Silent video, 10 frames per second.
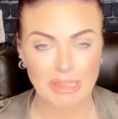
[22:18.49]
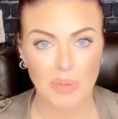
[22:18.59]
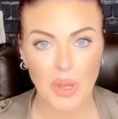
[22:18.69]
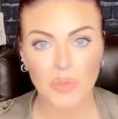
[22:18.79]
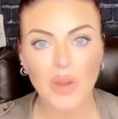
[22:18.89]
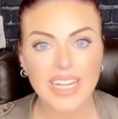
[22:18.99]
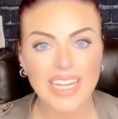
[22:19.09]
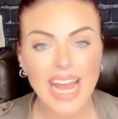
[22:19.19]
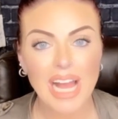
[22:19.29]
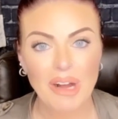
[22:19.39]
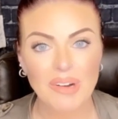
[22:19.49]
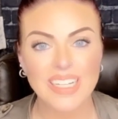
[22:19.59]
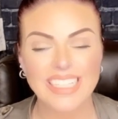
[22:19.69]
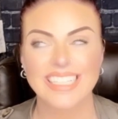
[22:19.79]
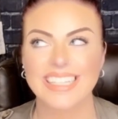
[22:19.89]
But right
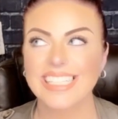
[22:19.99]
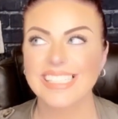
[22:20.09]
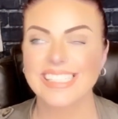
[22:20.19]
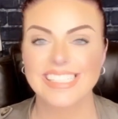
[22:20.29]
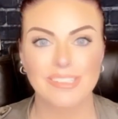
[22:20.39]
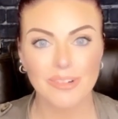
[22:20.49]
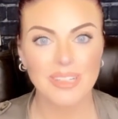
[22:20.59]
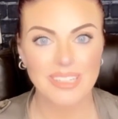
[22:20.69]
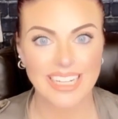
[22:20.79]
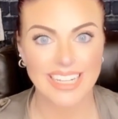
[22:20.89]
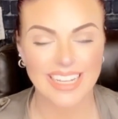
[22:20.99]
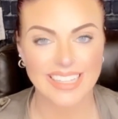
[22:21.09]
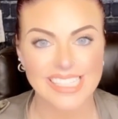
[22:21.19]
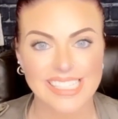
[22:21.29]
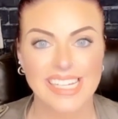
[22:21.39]
now, this story and
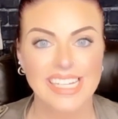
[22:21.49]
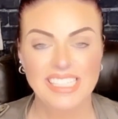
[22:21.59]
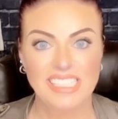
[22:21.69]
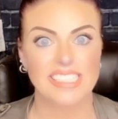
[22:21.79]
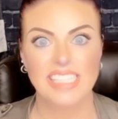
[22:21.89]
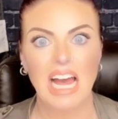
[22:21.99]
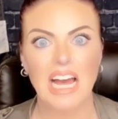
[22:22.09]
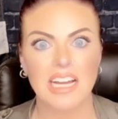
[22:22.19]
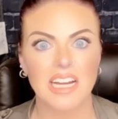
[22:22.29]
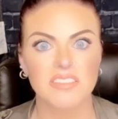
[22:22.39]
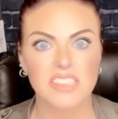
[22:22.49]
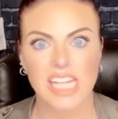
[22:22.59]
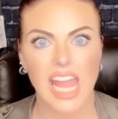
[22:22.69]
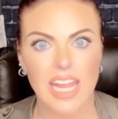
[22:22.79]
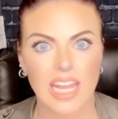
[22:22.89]
this saga of
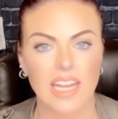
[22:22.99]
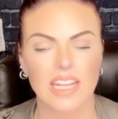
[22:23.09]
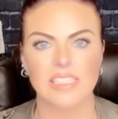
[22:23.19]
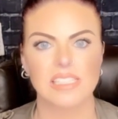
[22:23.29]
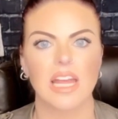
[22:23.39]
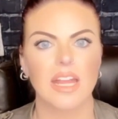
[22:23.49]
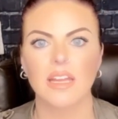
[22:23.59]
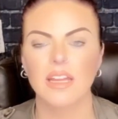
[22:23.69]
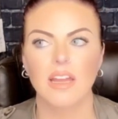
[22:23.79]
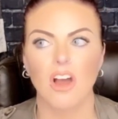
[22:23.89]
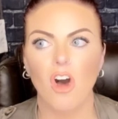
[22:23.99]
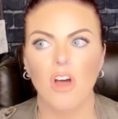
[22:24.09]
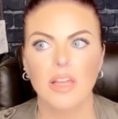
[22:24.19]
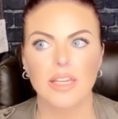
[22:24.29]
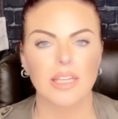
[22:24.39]
Saget is like
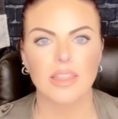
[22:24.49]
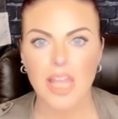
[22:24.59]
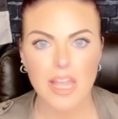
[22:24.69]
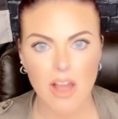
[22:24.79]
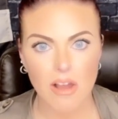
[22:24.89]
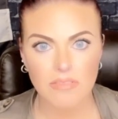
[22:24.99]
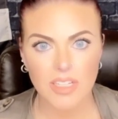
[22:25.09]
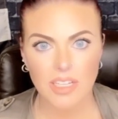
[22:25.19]
all I can think of.